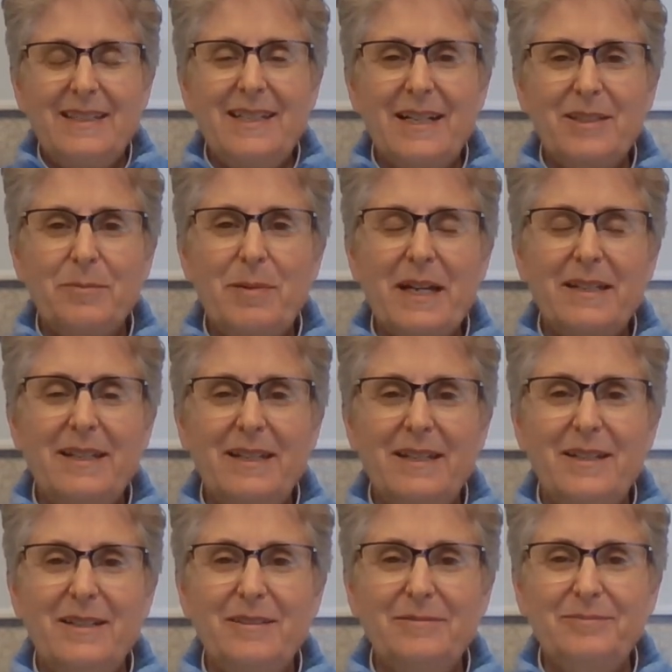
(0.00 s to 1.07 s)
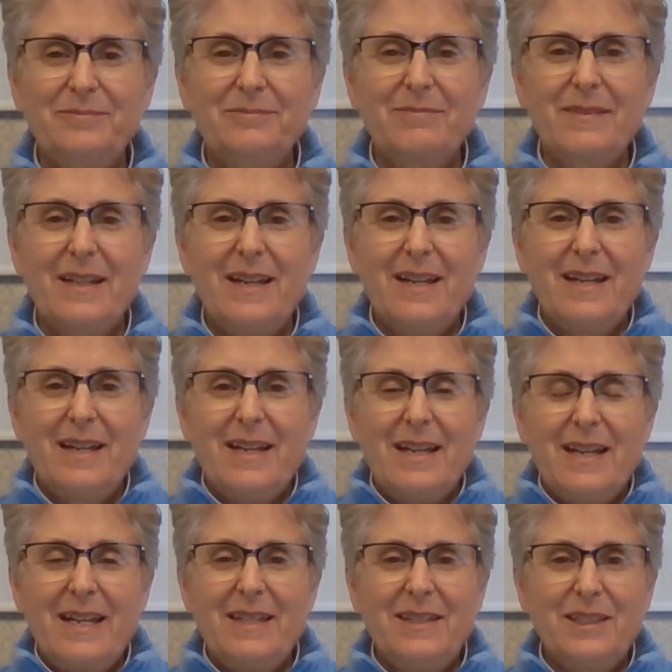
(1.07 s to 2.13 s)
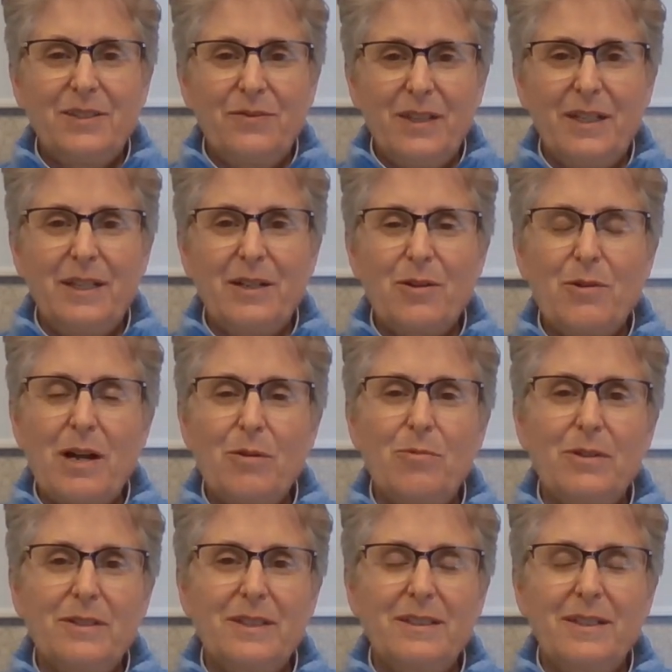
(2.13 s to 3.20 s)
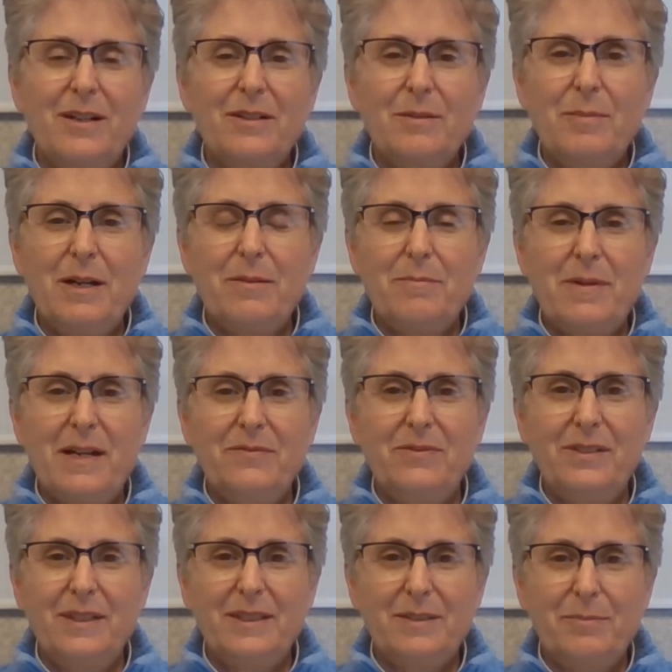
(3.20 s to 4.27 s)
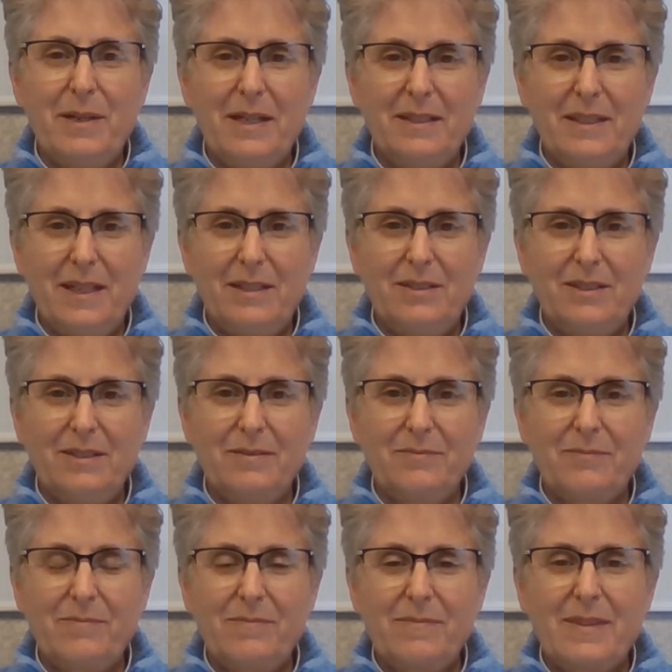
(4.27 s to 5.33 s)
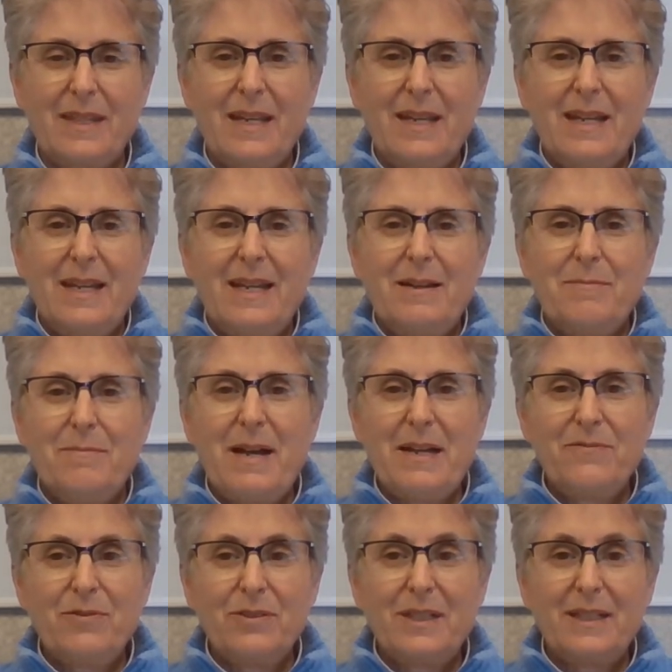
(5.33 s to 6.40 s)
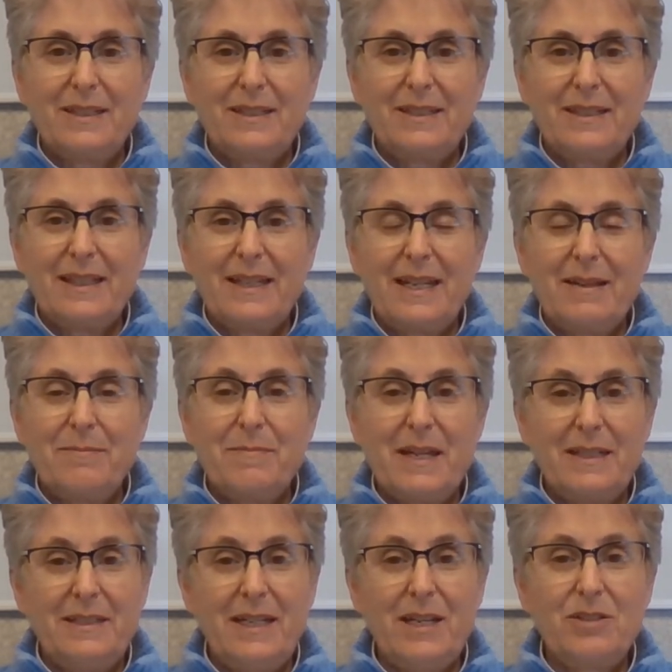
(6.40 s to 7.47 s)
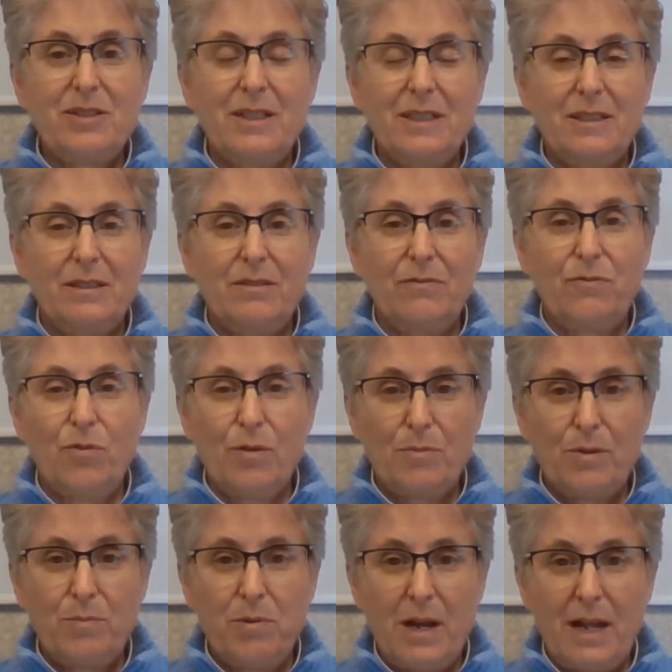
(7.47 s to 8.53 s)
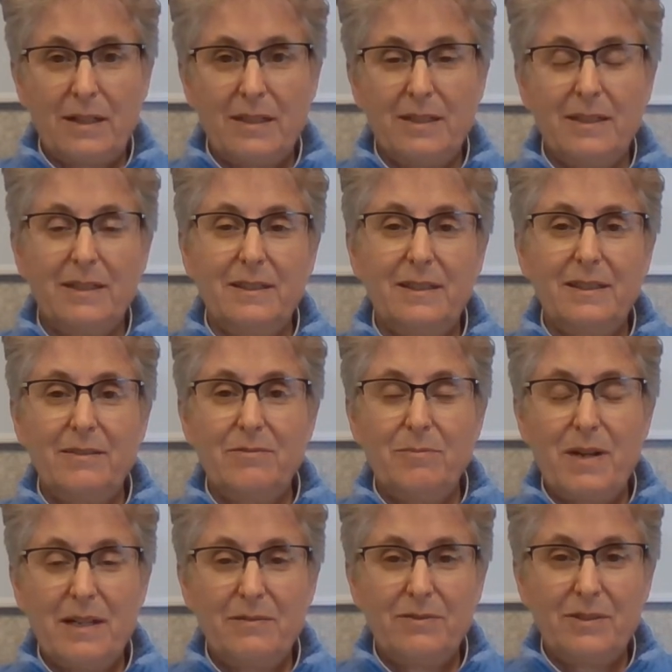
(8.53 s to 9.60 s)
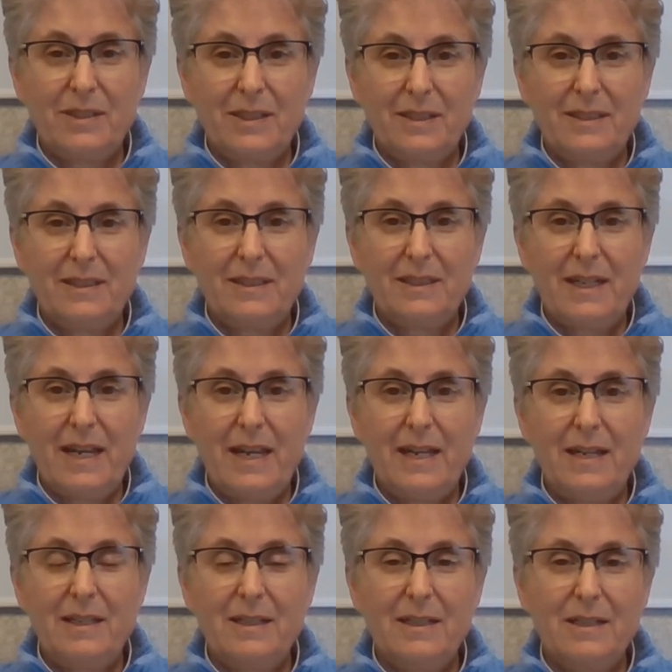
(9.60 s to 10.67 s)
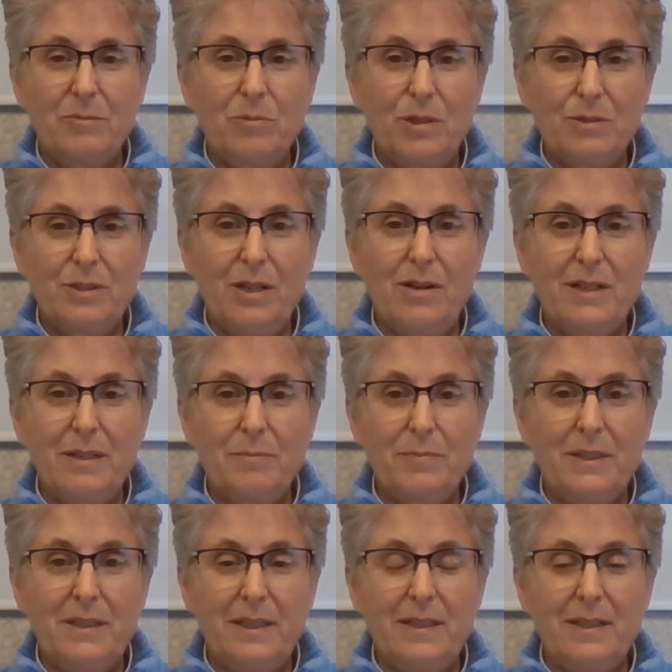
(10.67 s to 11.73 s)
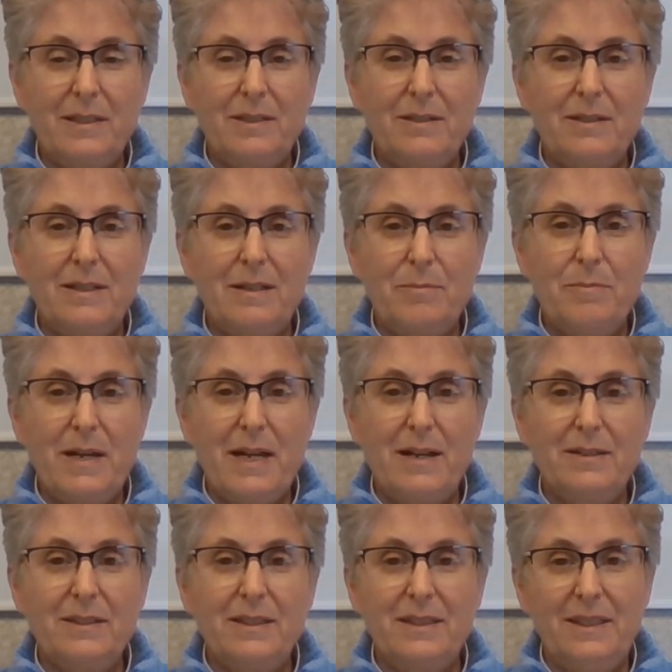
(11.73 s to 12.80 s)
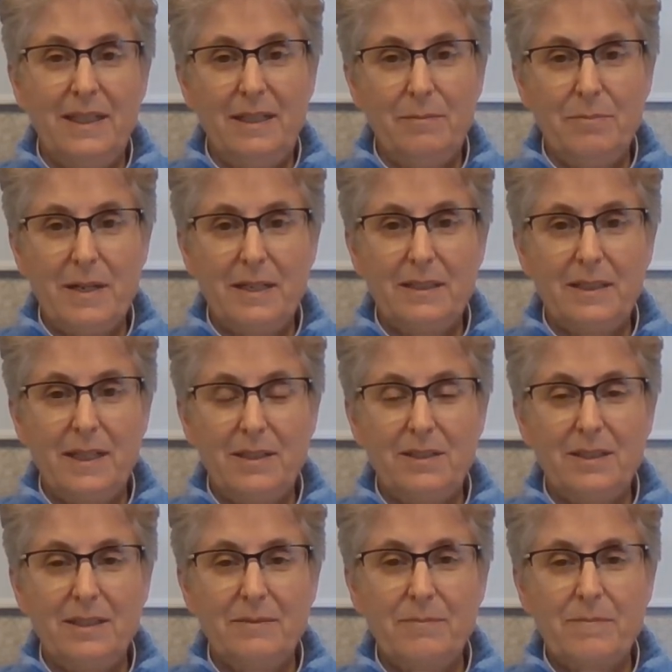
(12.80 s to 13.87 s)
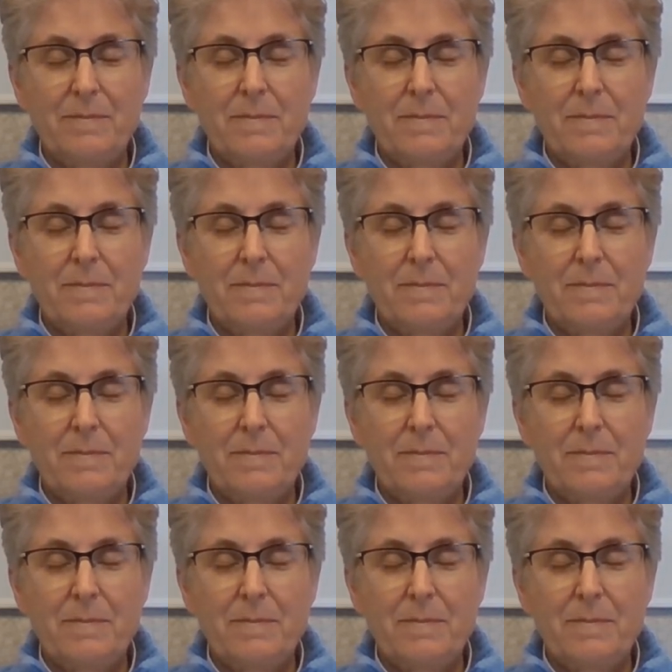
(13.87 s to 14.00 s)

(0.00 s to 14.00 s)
Dr. Becky here. In this video, I want to talk about mindfulness meditation. Mindfulness meditation is the formal practice of mindfulness, and we'll talk in particular about seated meditation.